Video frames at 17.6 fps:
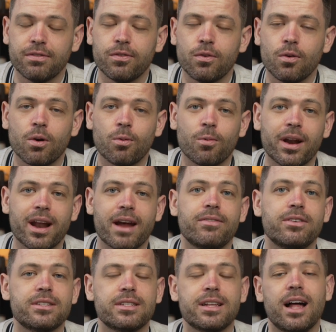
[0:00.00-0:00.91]
for
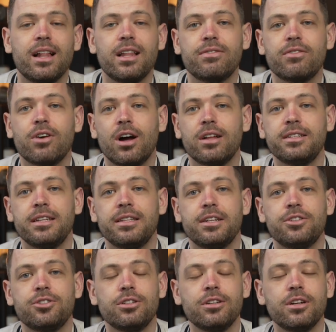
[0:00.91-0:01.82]
whatever style of
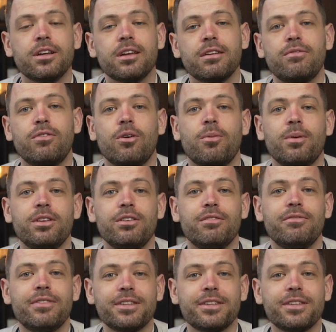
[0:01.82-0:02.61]
content that you're looking for when you